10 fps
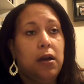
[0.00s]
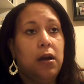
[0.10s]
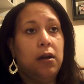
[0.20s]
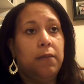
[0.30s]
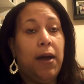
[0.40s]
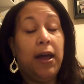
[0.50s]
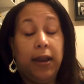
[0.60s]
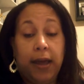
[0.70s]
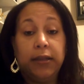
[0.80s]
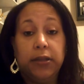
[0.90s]
I
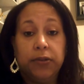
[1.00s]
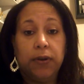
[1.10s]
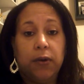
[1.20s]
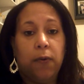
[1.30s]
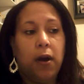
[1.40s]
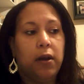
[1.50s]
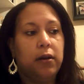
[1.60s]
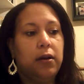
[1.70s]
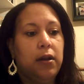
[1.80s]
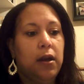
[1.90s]
like to drink water.